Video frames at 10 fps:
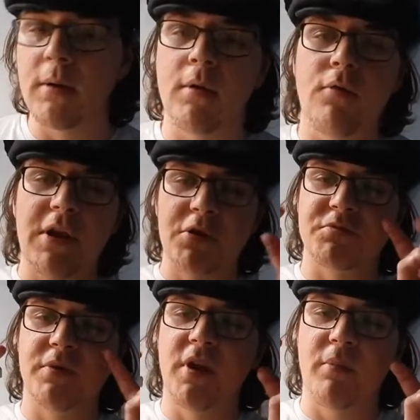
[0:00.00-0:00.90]

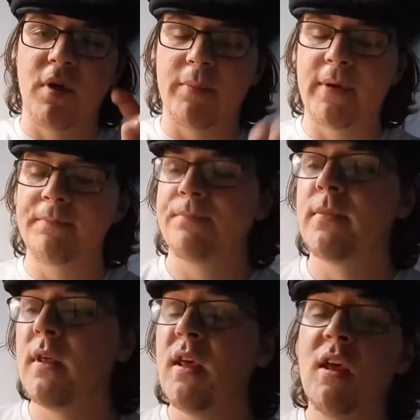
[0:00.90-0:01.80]
Reusable, not proper.
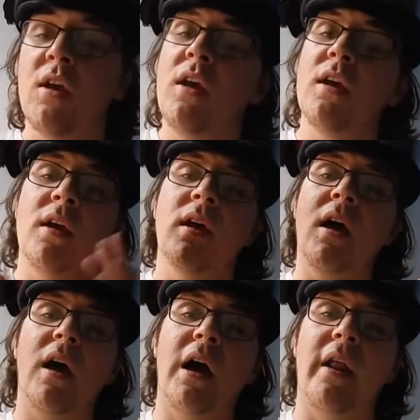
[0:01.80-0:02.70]

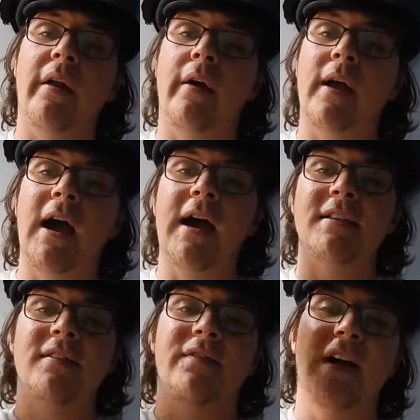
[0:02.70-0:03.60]
I don't know,
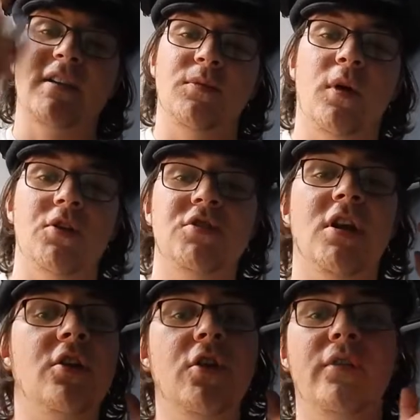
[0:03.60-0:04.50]
guys. Thanks for watching.
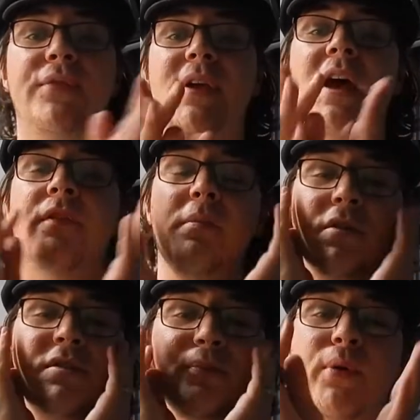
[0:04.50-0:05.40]
And don't forget, the
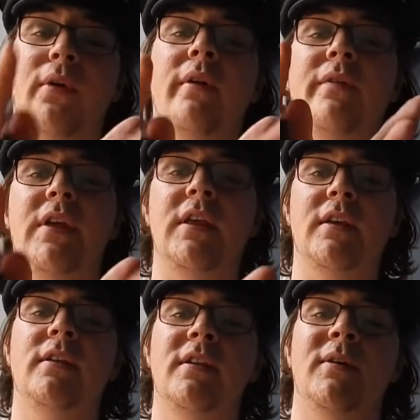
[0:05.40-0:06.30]
most important thing you
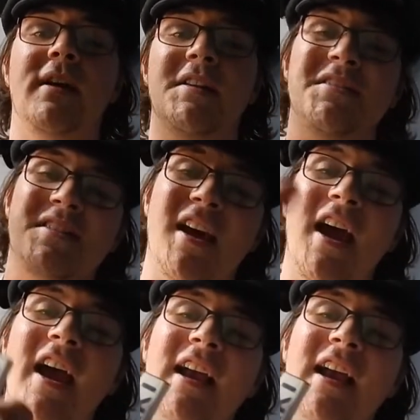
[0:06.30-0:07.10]
can do is stay